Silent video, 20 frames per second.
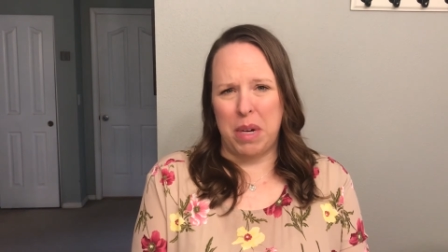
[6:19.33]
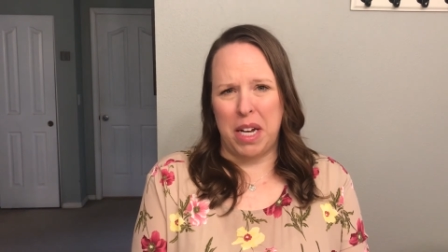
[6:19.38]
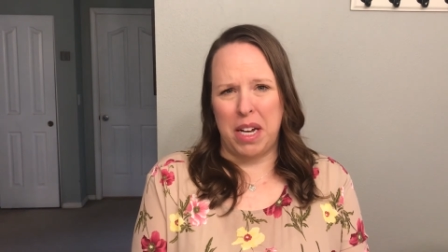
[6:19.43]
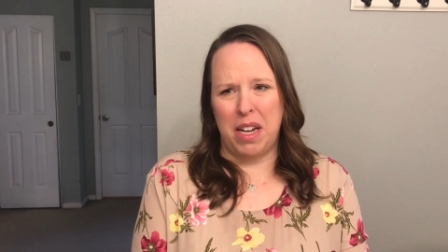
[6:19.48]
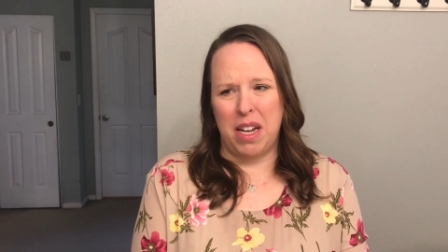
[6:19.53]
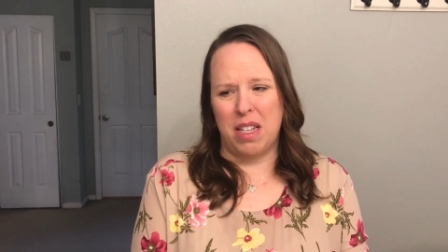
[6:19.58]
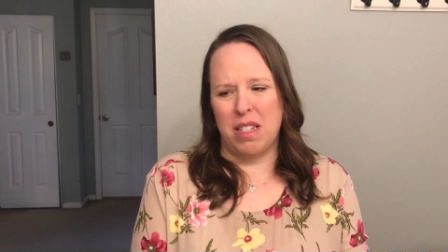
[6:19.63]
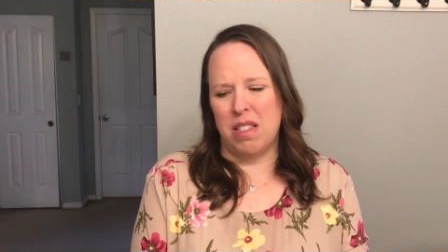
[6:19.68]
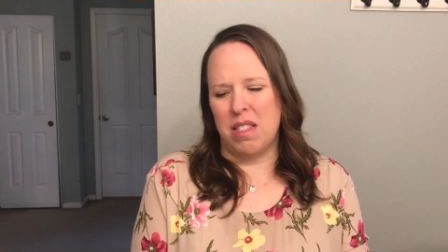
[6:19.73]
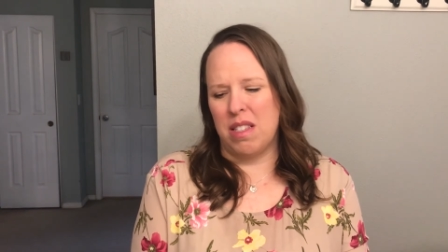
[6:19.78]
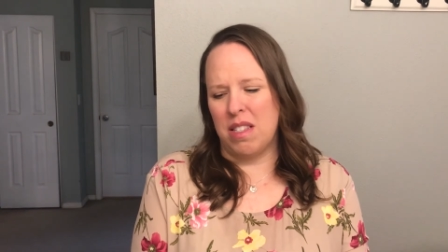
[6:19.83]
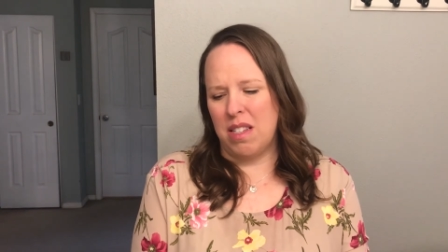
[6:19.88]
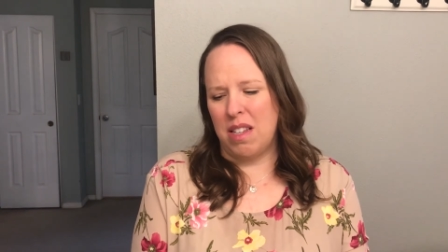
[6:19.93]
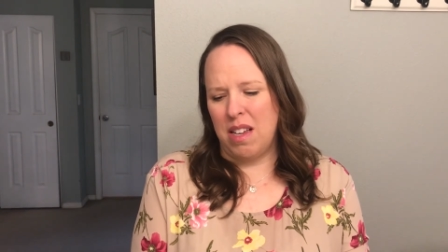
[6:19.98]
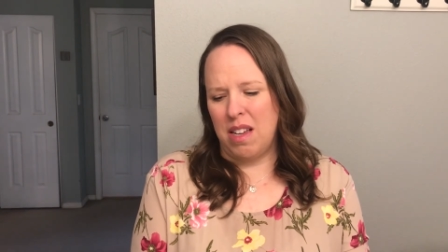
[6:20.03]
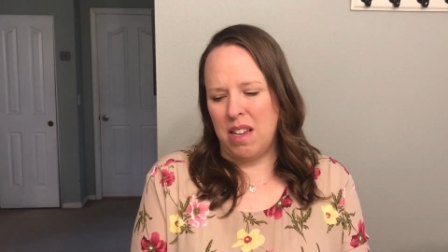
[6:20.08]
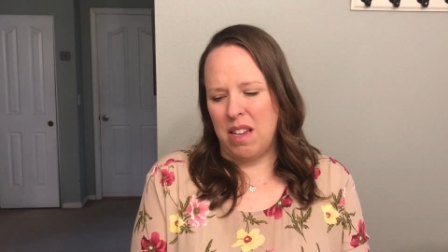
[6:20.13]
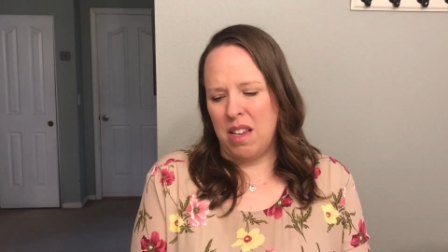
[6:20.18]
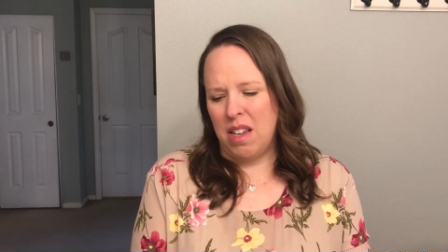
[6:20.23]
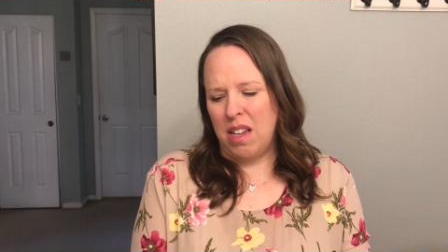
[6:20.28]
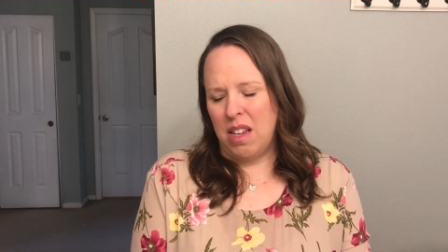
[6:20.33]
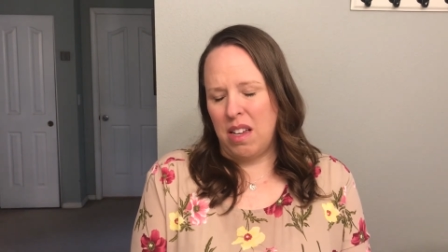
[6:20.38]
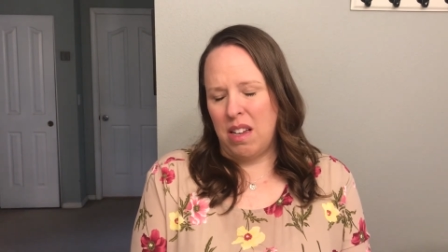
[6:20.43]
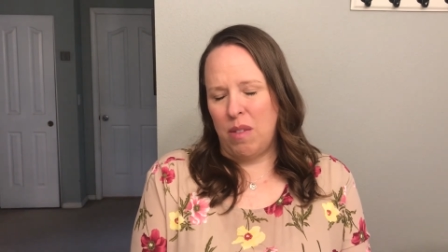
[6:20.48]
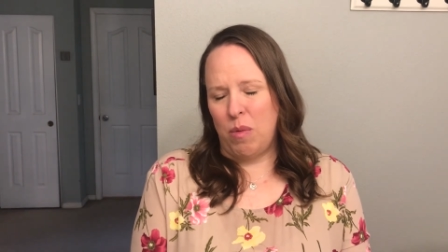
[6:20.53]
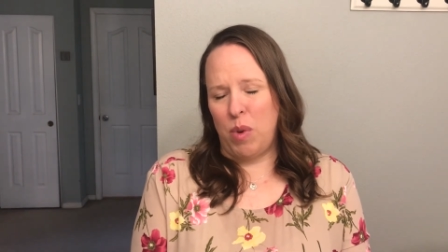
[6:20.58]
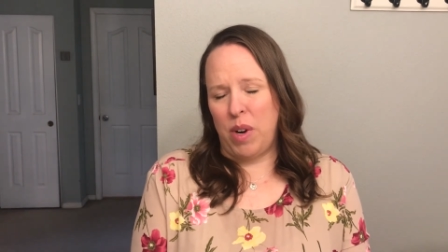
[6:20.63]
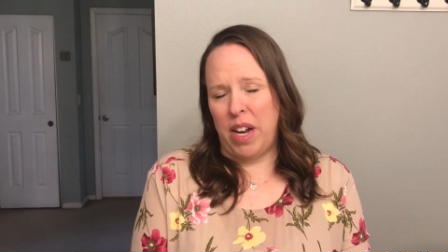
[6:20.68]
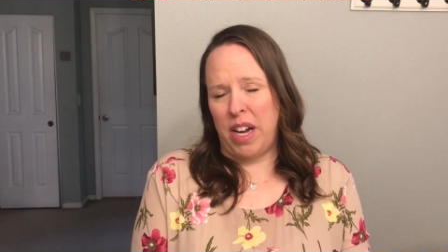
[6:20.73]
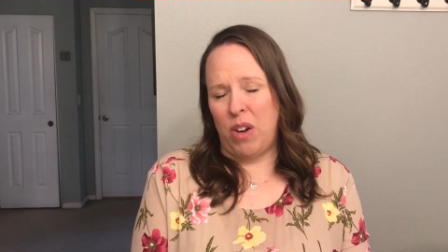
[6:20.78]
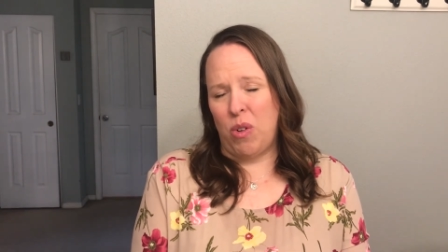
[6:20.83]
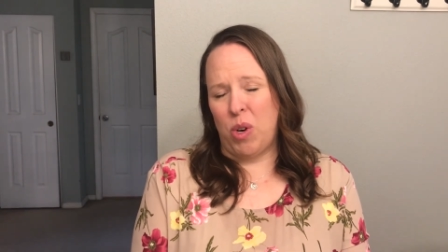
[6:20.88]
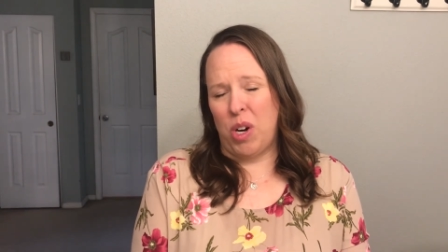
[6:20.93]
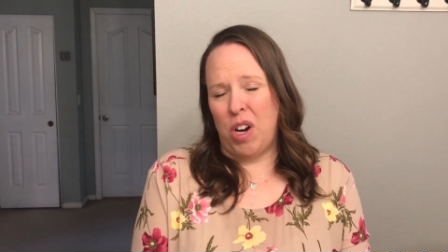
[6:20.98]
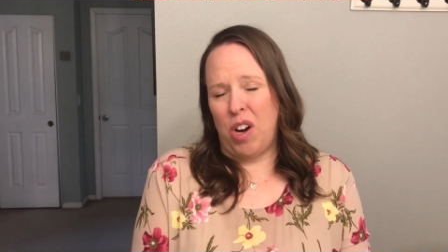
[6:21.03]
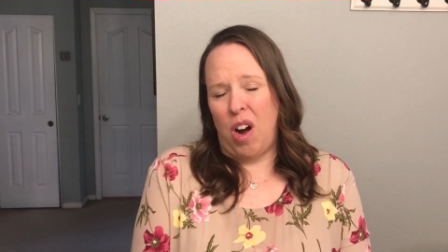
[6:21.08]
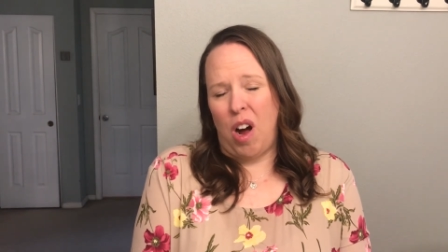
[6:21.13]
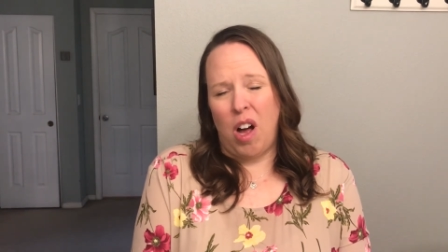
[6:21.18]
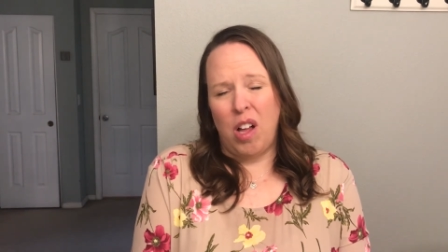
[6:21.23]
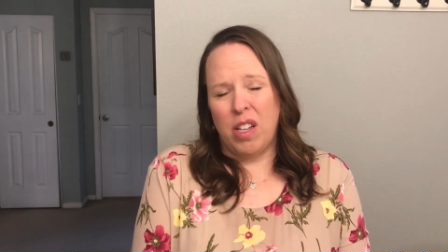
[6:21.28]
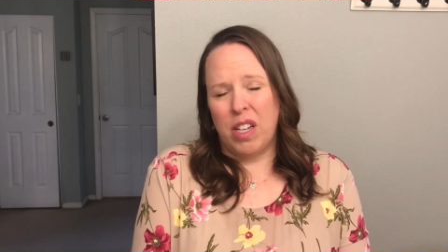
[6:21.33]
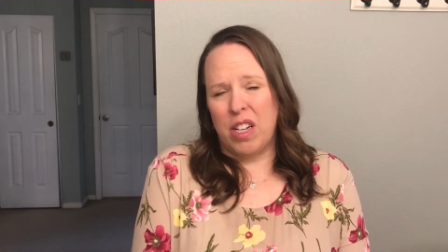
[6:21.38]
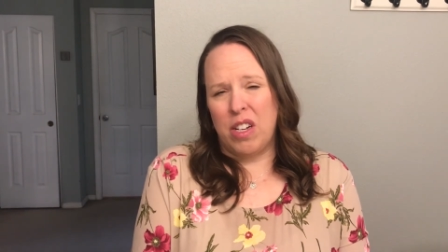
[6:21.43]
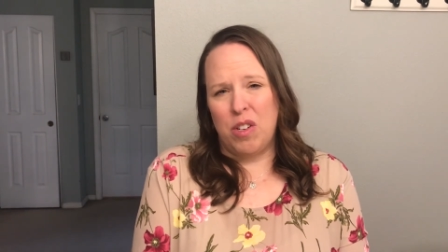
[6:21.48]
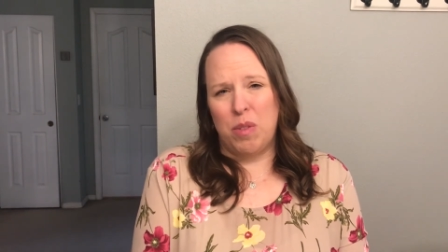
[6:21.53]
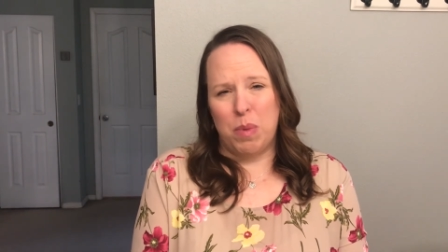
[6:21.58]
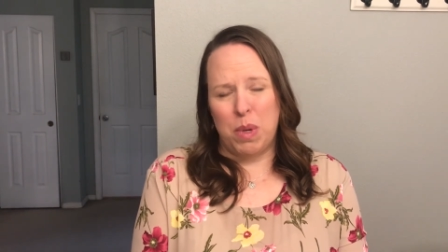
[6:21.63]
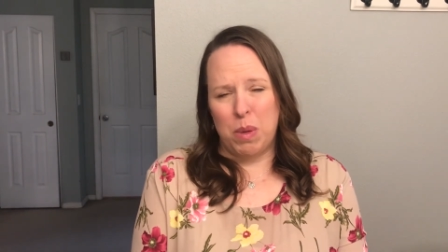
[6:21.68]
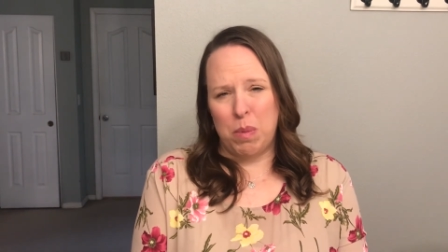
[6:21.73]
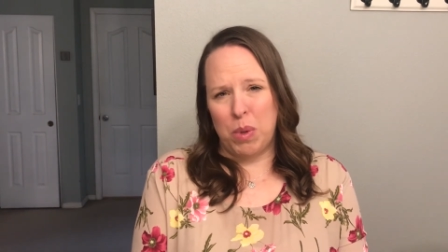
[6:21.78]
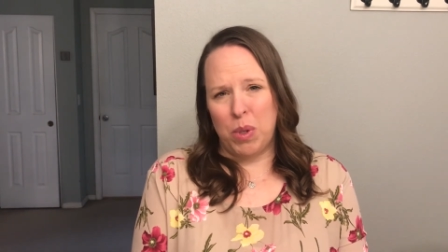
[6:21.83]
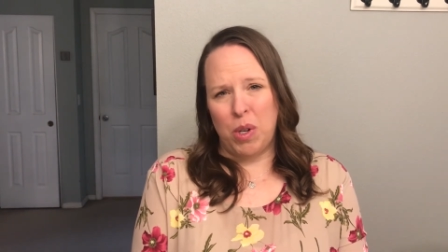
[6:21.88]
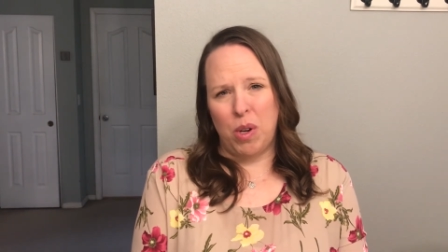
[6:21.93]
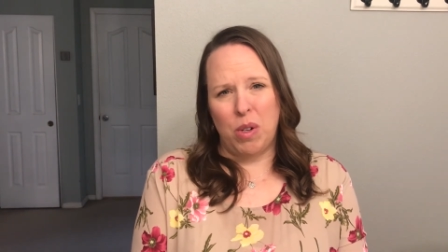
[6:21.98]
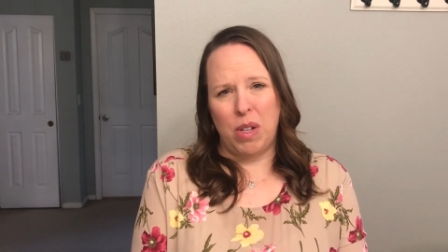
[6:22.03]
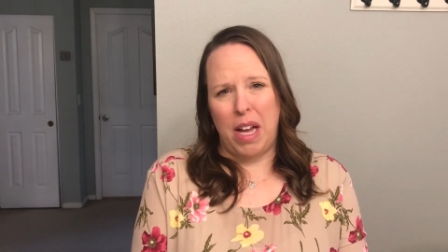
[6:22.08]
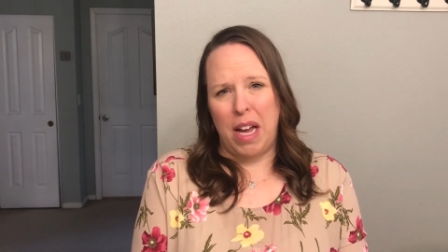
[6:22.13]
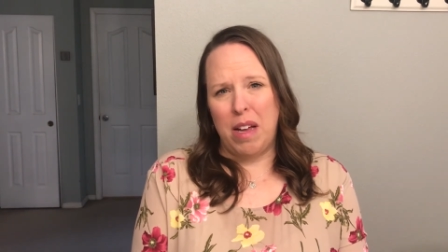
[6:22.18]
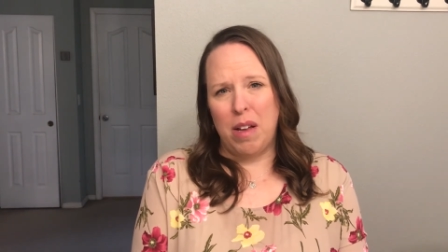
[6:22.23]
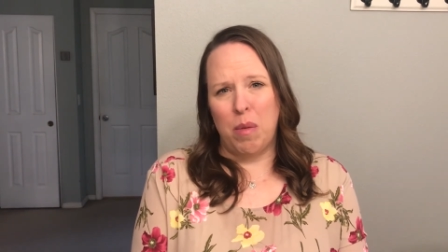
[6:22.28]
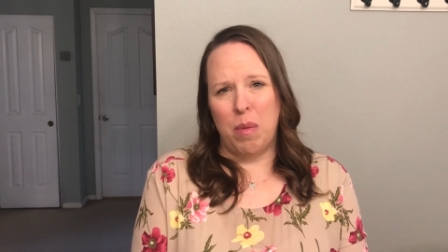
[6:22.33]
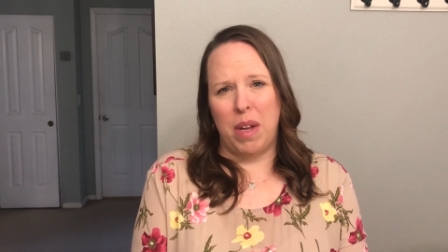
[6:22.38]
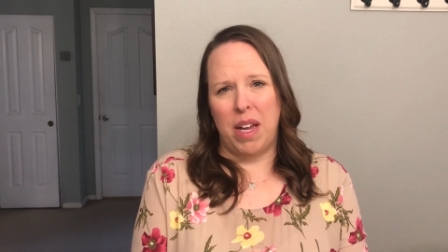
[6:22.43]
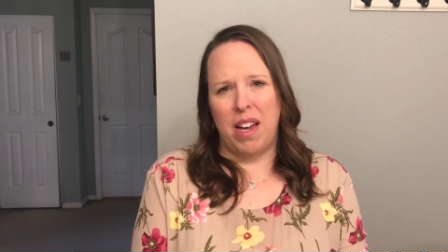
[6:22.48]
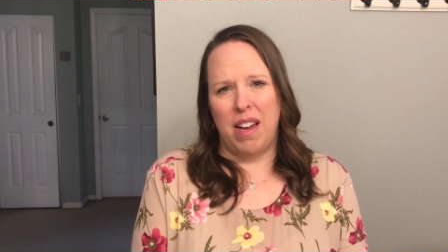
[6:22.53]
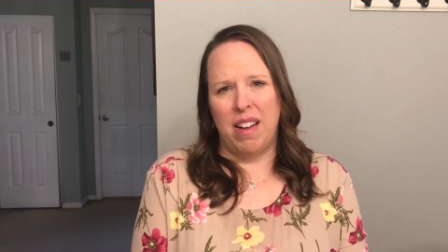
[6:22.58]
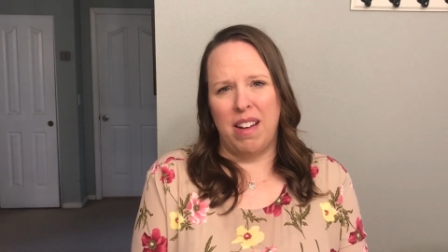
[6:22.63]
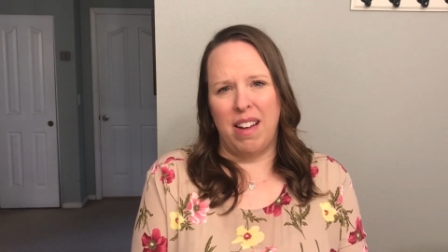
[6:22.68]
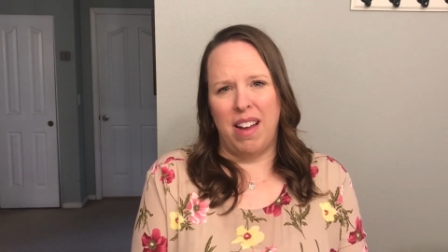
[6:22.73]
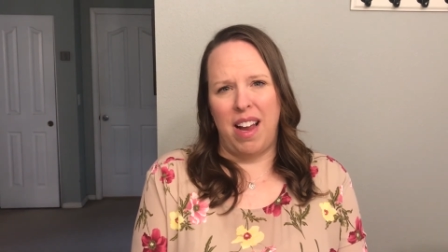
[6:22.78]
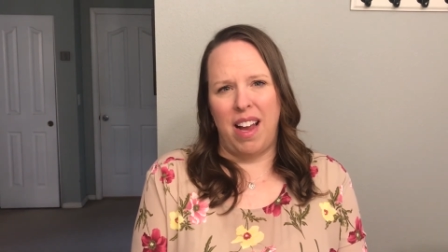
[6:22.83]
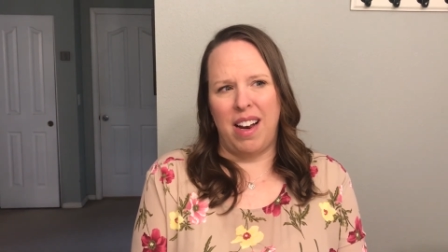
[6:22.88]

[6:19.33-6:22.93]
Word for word: I guess when I go to college, people don't like me.